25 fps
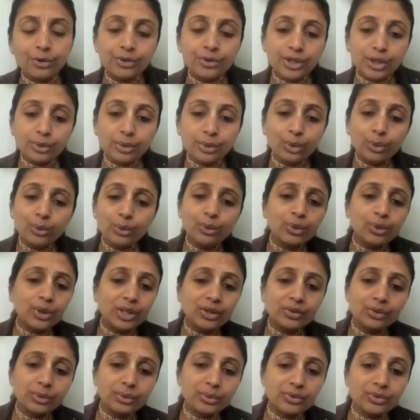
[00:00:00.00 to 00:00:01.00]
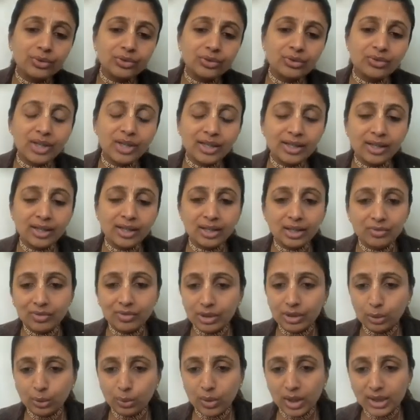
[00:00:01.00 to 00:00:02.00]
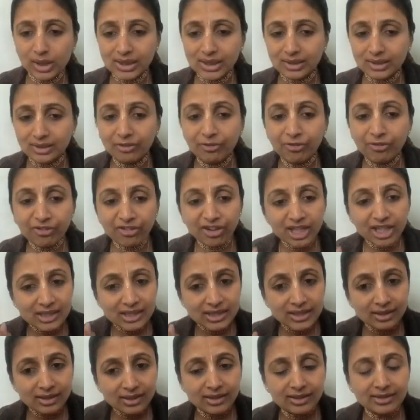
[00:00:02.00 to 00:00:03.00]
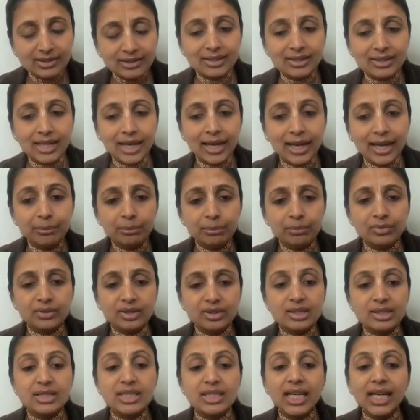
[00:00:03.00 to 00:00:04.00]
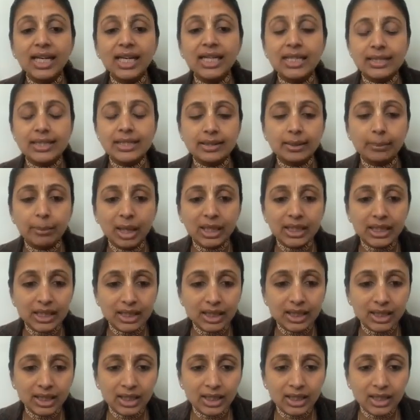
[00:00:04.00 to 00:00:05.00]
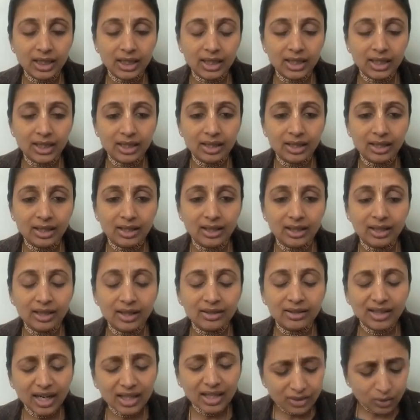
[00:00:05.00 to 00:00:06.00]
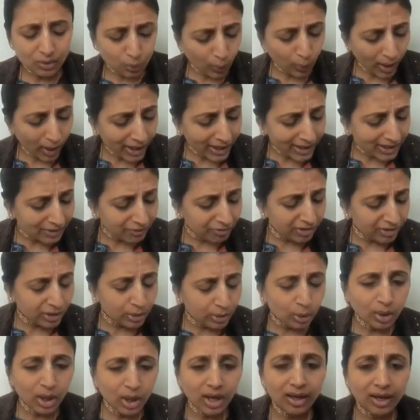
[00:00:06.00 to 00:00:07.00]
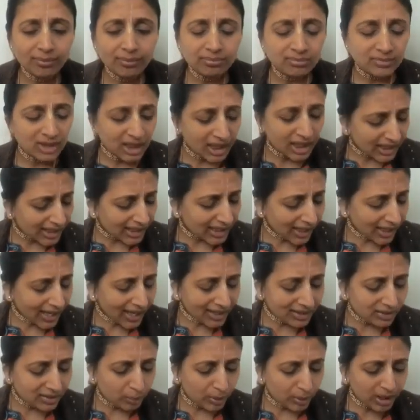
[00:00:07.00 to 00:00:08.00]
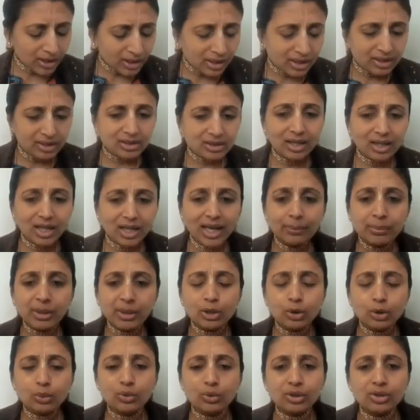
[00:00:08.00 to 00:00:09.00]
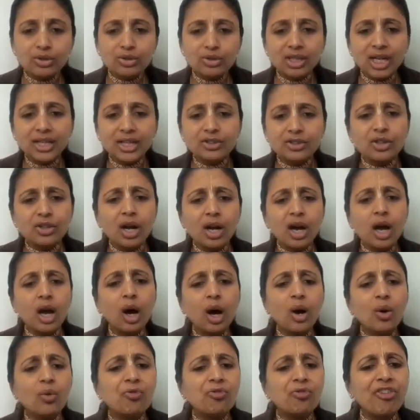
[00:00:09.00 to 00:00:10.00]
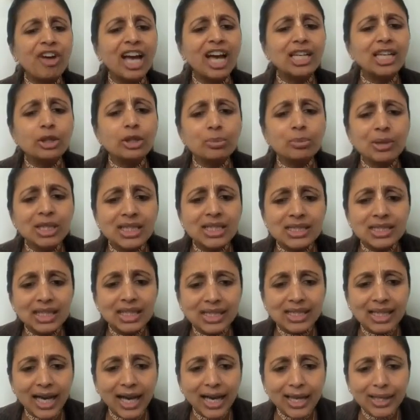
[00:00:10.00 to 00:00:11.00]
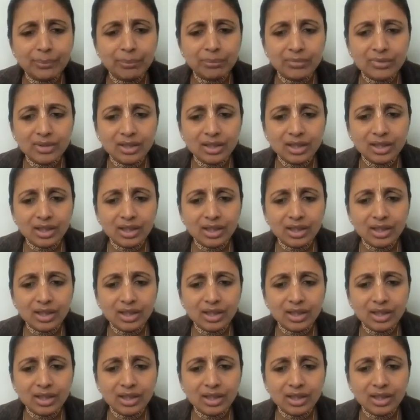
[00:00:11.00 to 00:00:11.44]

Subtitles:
The two resources that are given to us. The first is the time, the second is the money. That is why Vidura, he has been describing to Dhritarashtra how valuable is the time.